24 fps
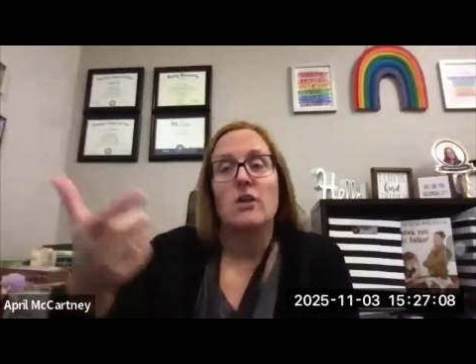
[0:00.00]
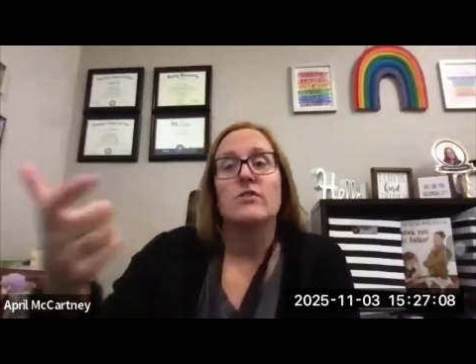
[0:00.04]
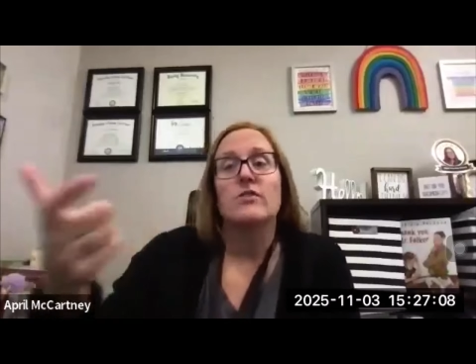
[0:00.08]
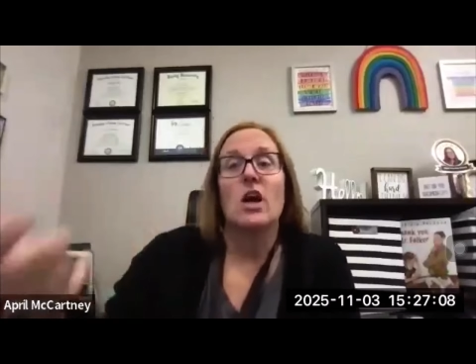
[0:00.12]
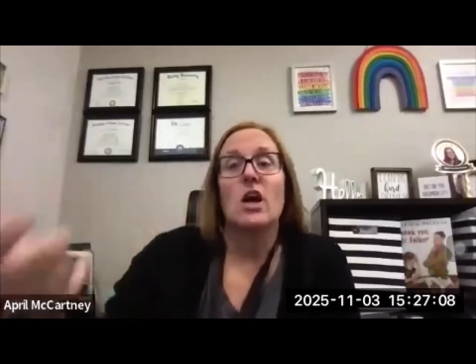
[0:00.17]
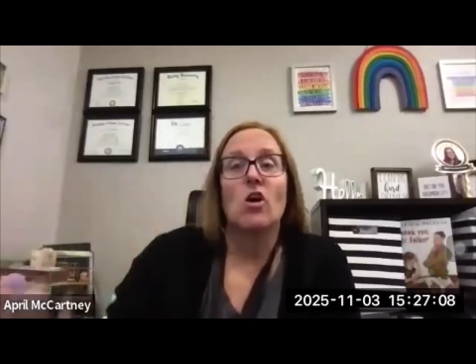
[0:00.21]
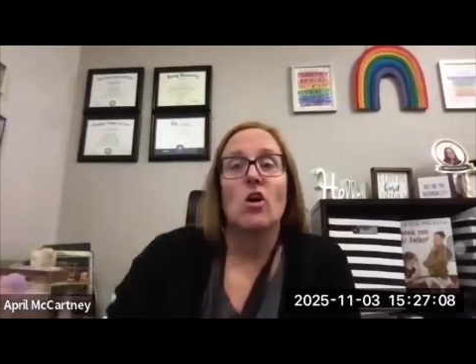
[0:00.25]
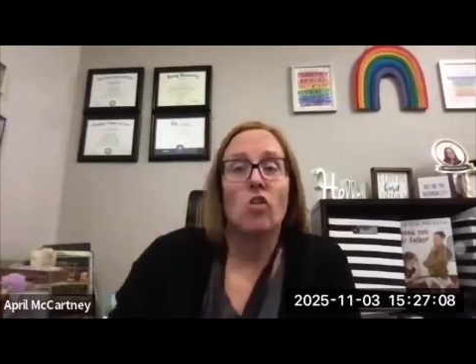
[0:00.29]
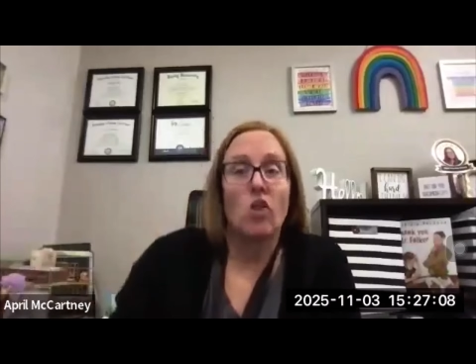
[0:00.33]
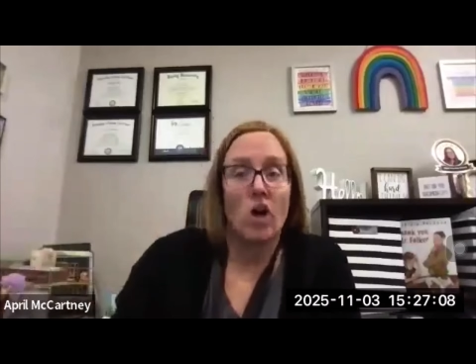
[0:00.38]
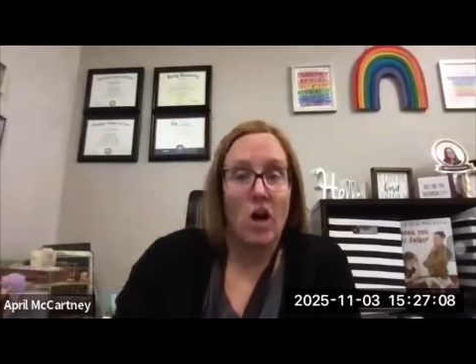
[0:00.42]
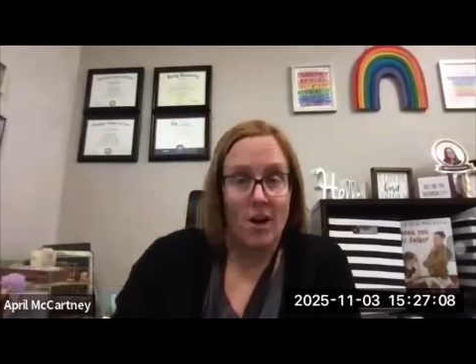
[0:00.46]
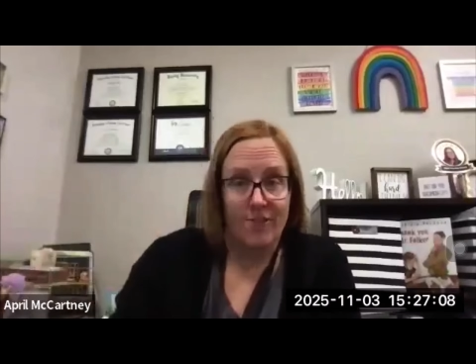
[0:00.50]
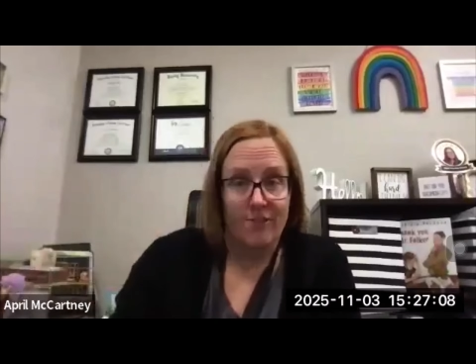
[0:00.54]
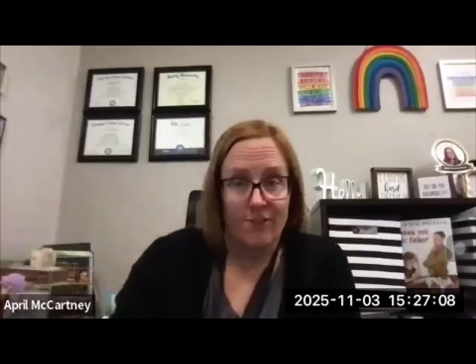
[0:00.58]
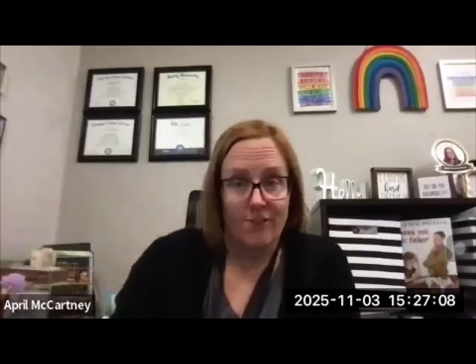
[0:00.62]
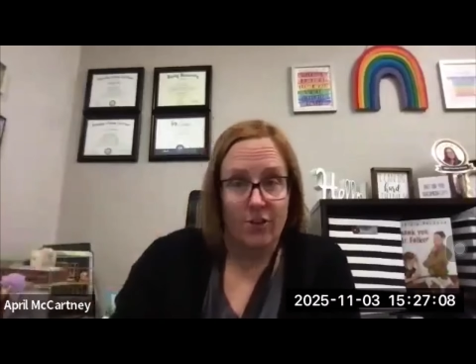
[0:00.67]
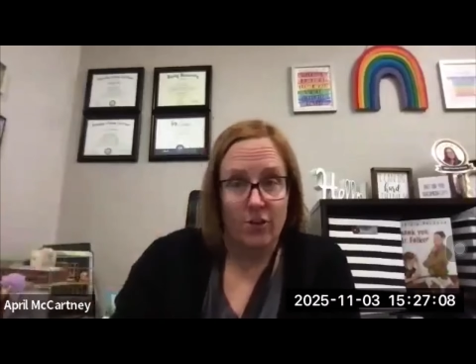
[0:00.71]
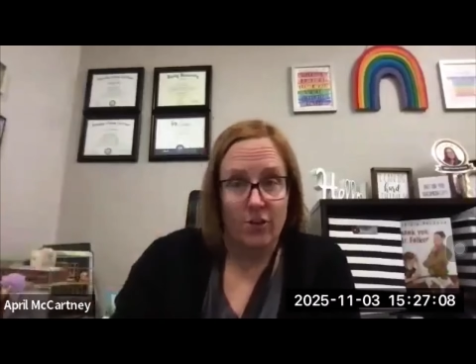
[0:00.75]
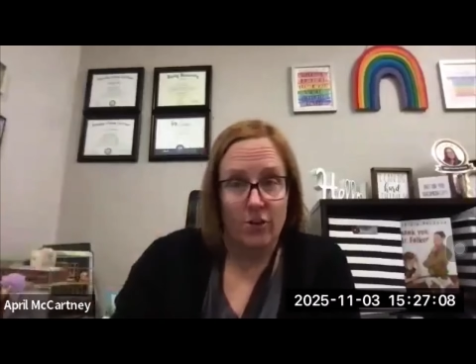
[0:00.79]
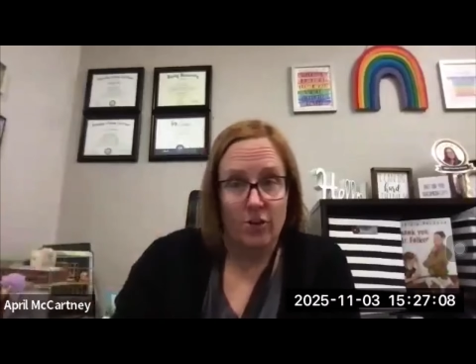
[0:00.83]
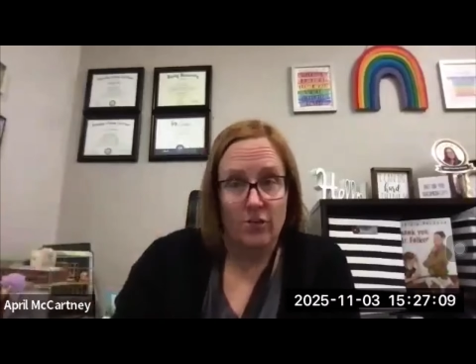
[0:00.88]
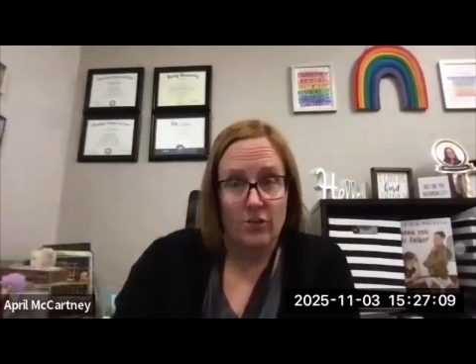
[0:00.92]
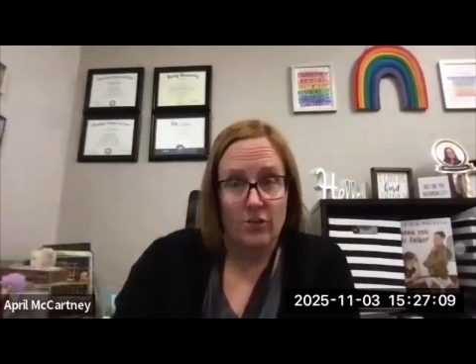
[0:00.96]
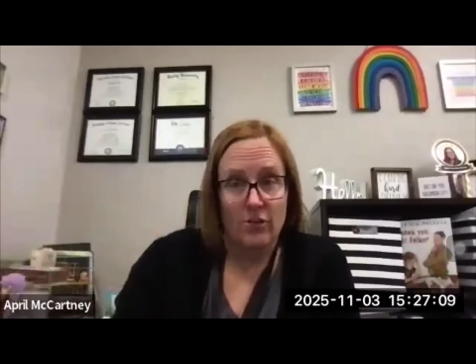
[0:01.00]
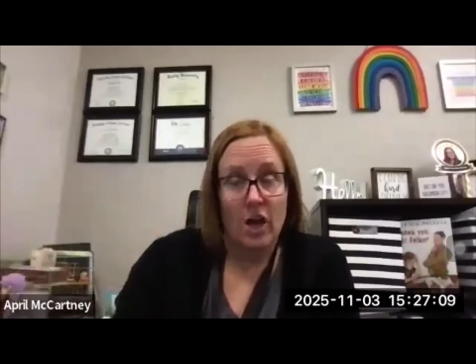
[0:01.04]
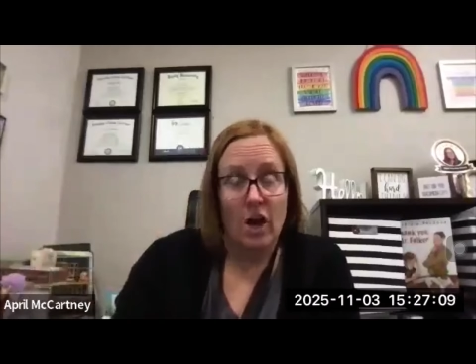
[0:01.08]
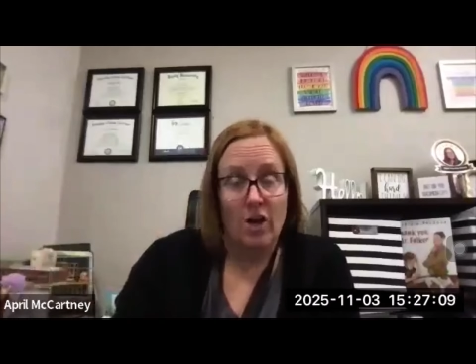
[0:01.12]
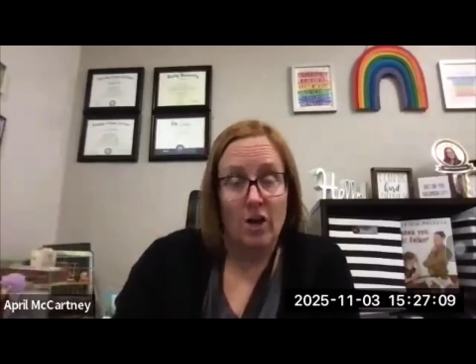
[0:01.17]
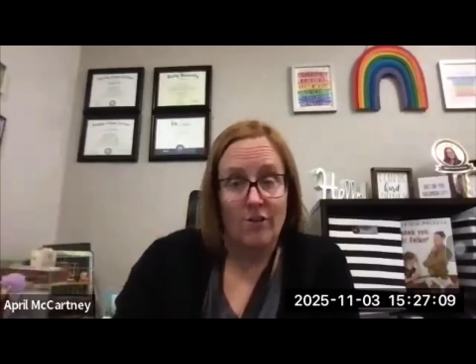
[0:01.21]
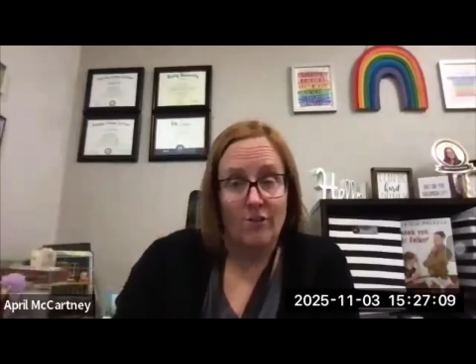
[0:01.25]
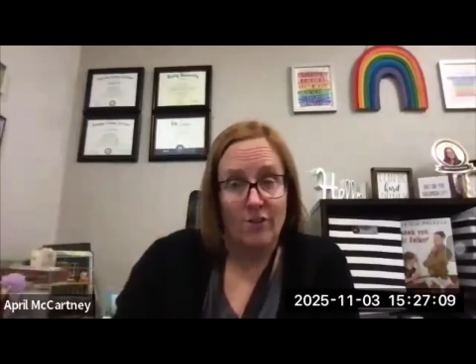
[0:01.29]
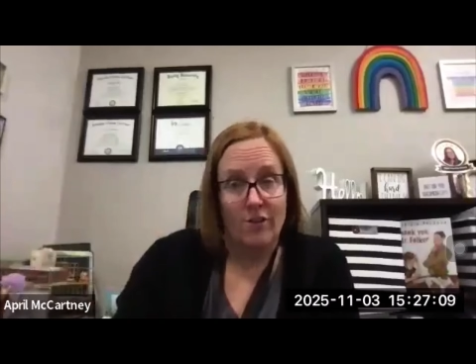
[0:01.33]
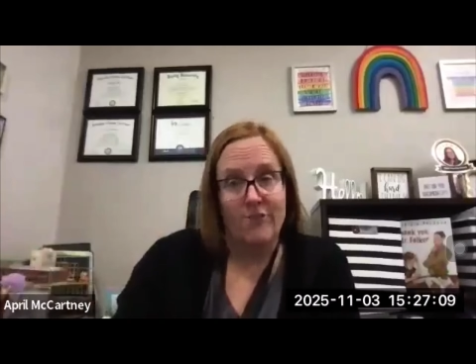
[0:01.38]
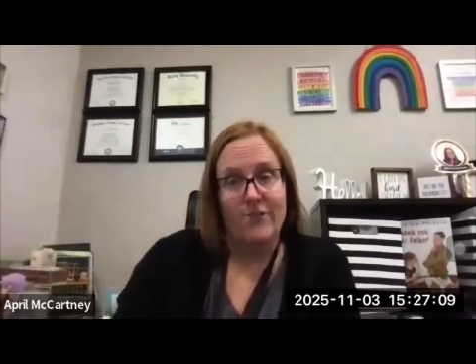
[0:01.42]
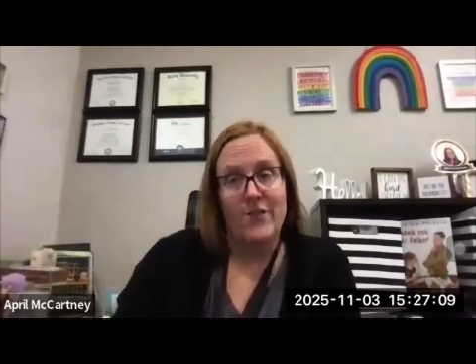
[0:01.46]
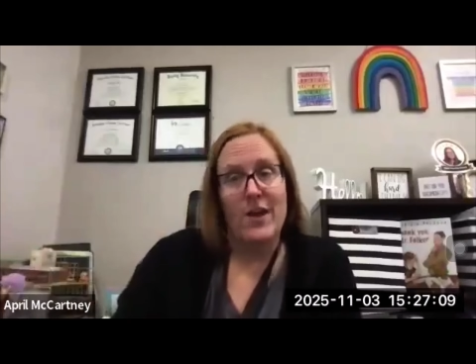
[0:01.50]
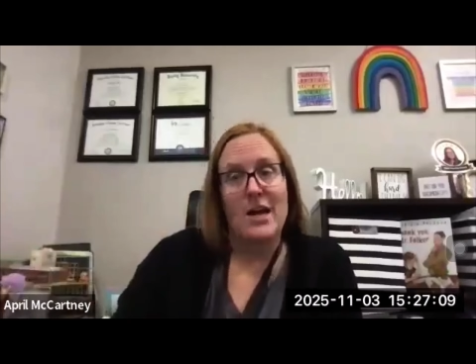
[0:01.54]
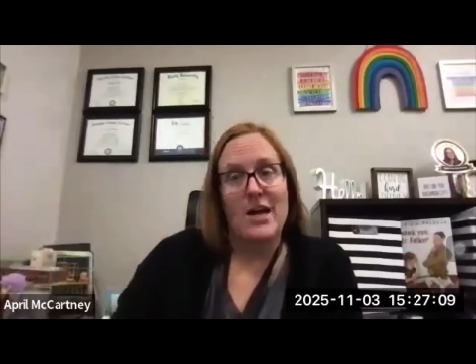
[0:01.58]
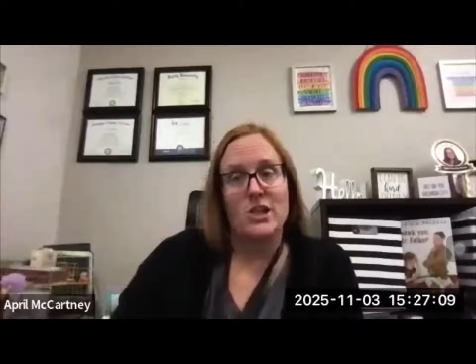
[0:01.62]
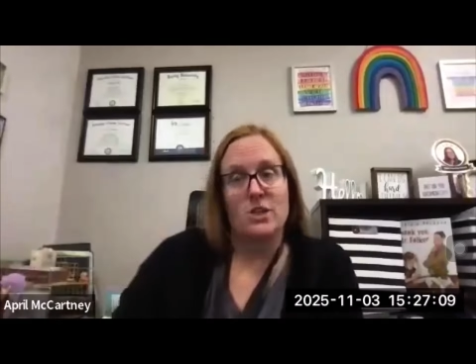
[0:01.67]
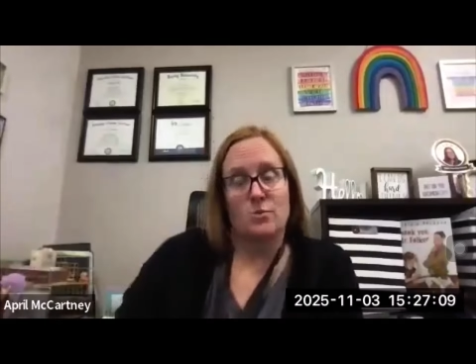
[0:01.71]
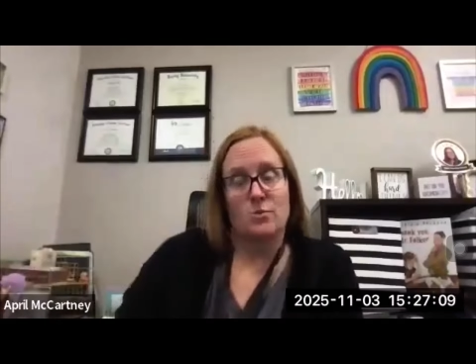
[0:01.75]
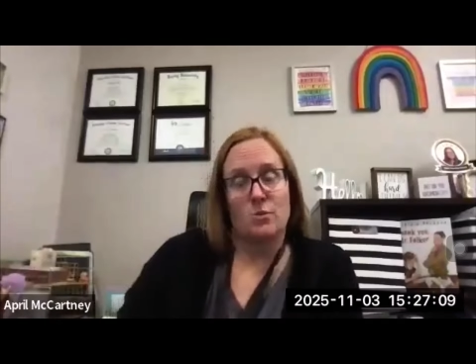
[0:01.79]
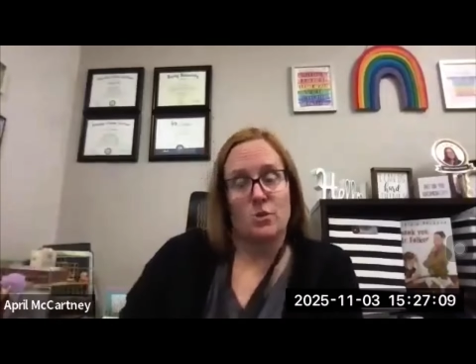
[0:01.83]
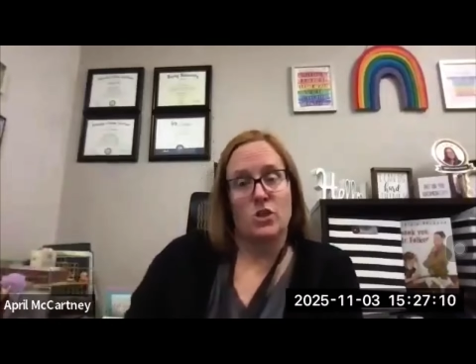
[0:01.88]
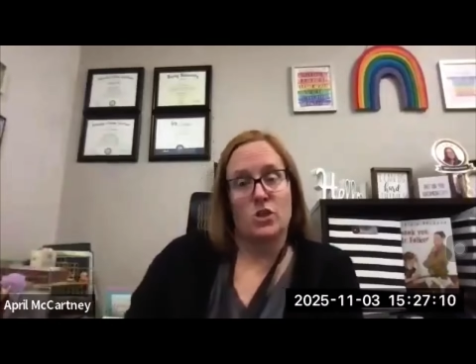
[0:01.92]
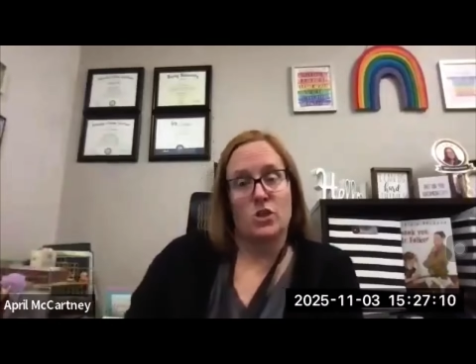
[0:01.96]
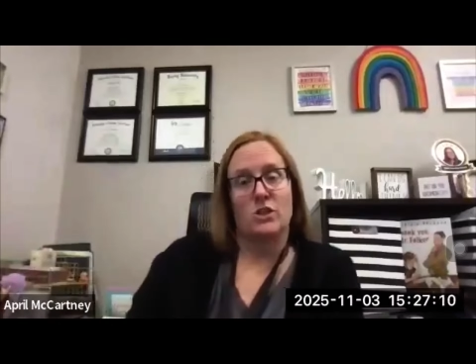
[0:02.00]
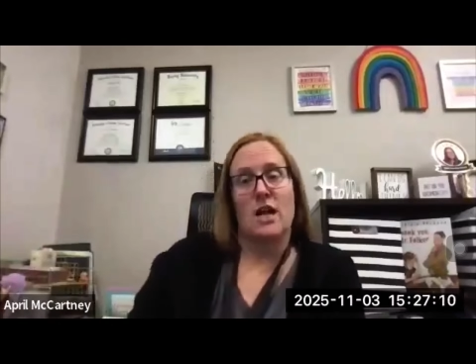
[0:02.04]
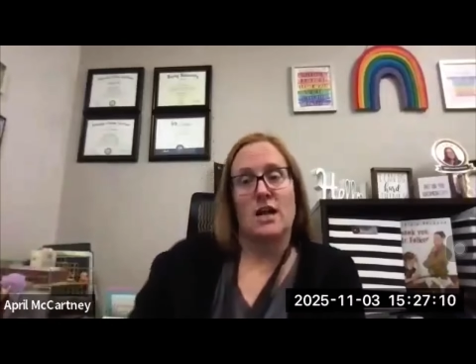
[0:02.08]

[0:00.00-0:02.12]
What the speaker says: they offer FastBridge